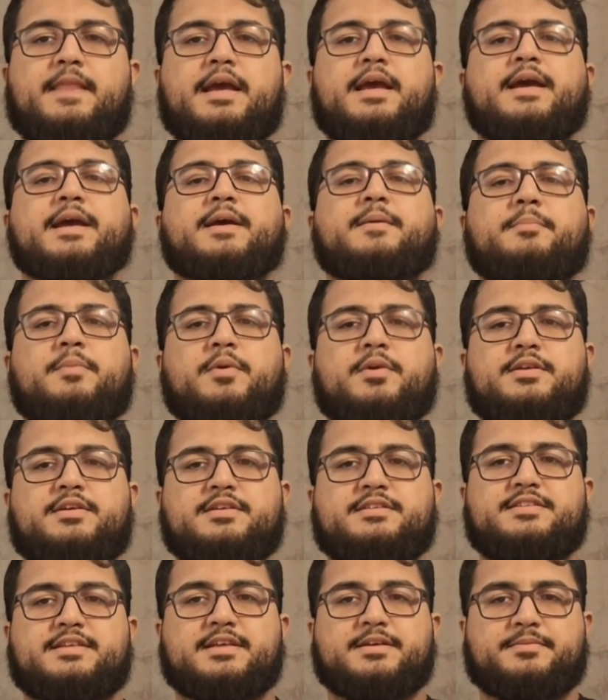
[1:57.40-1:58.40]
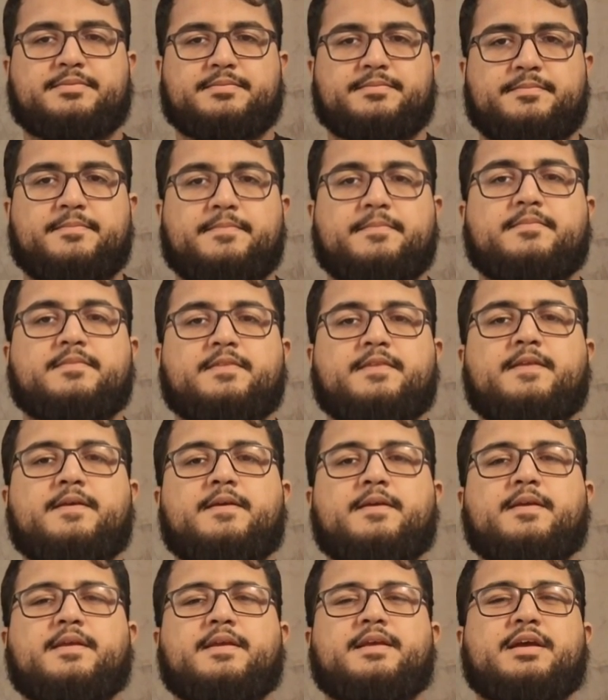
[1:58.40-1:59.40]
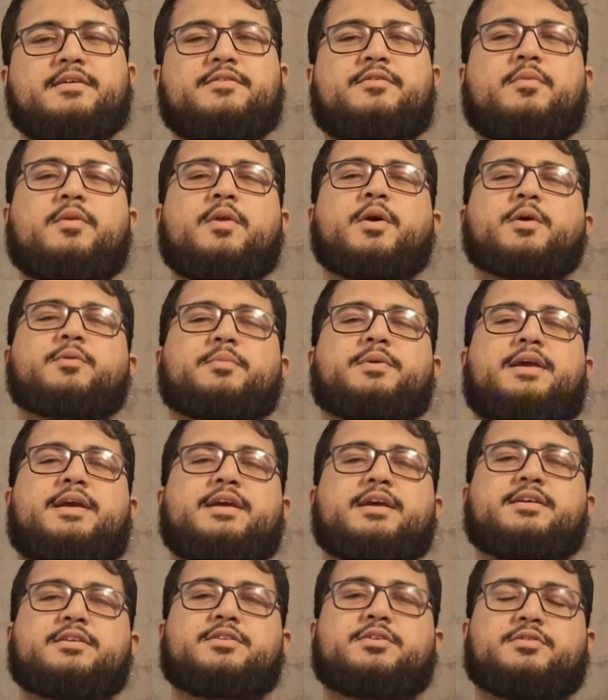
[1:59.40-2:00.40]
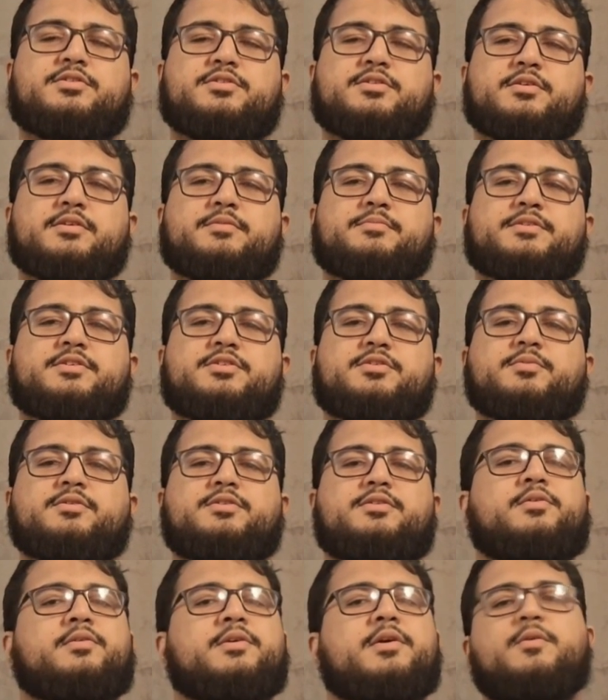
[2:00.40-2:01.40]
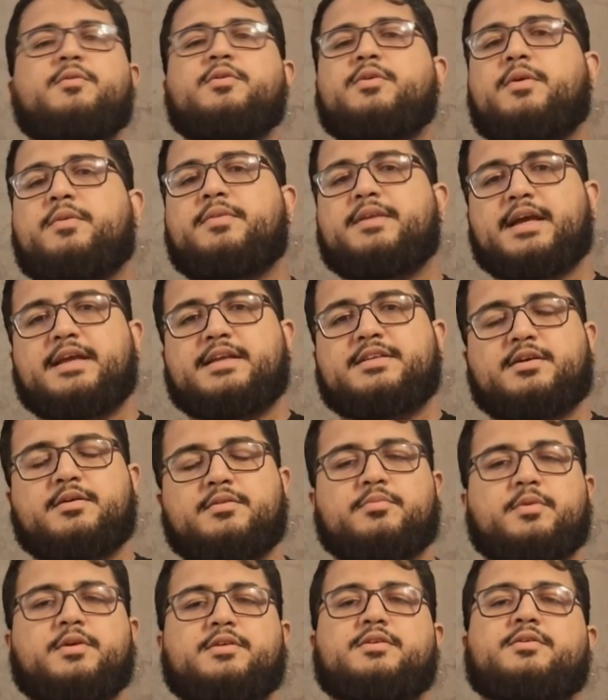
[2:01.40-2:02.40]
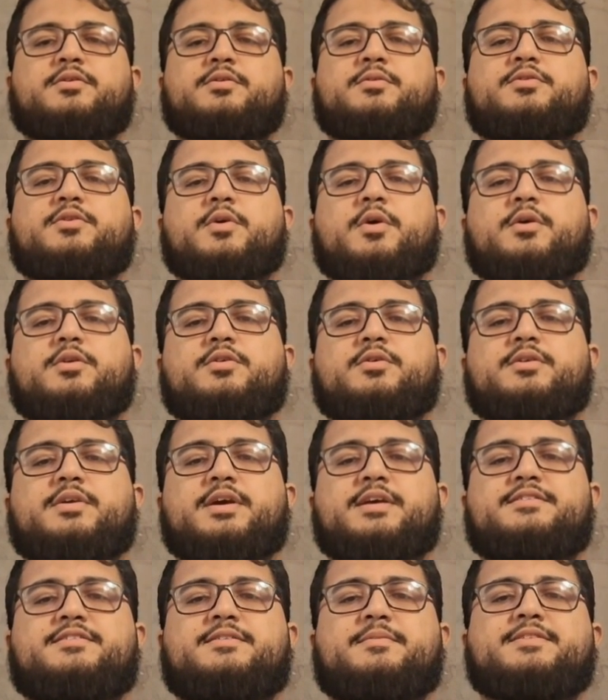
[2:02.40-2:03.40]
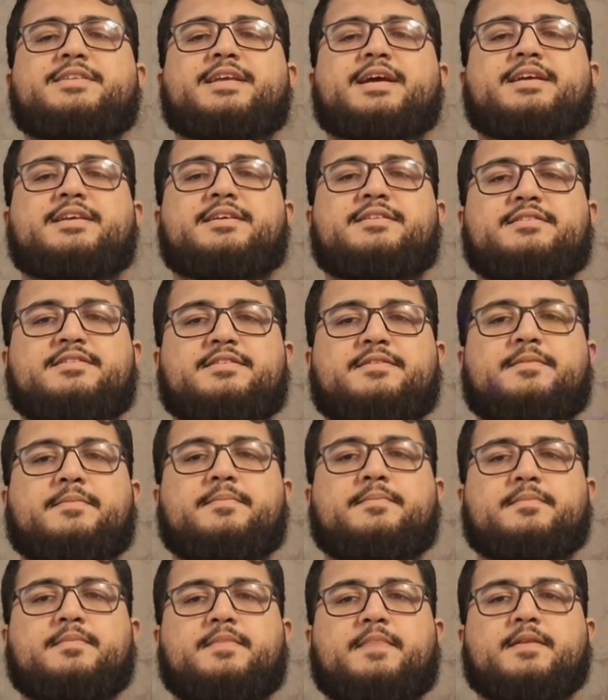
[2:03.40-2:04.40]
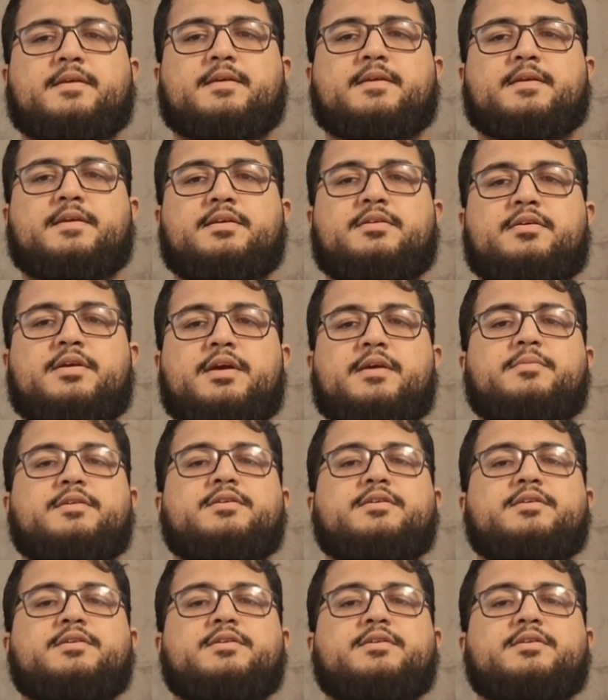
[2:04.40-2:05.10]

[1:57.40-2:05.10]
An important tip: if you are already a user of Visual Studio Code and don't want to lose all your custom settings, you can